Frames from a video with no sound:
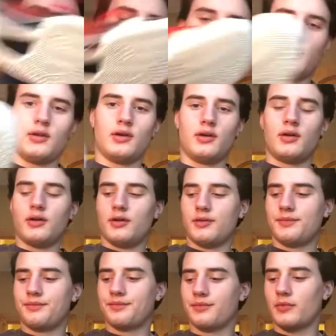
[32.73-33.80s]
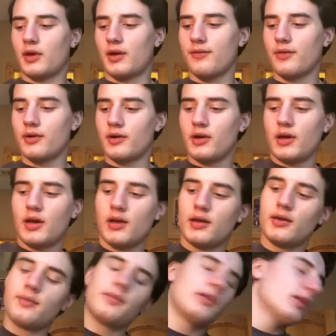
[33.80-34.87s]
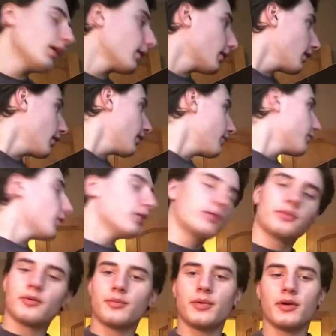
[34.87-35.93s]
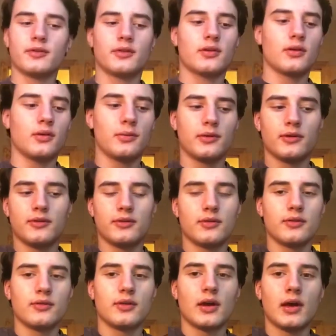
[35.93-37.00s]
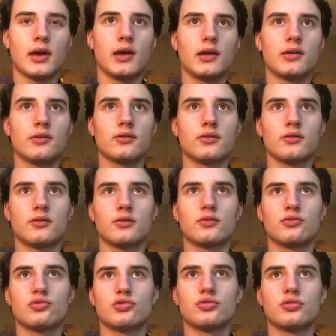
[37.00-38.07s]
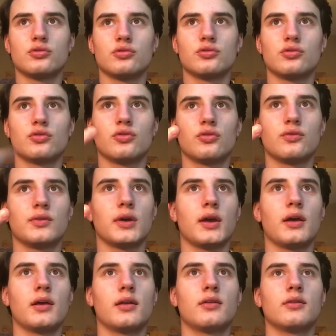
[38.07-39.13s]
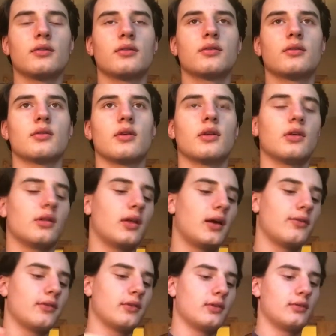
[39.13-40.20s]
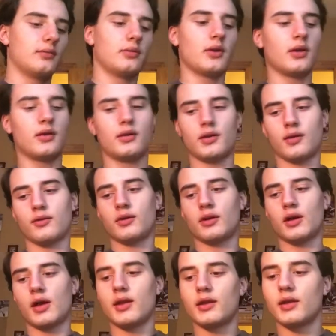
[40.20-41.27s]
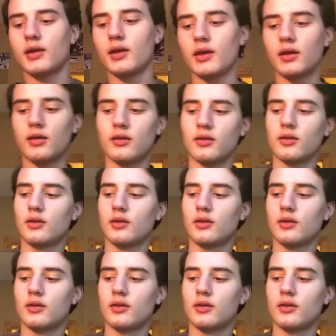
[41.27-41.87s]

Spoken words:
I don't know. I got multiple pairs of Kobe's, 2 9s. 2 10s, an 11, but never got an 8.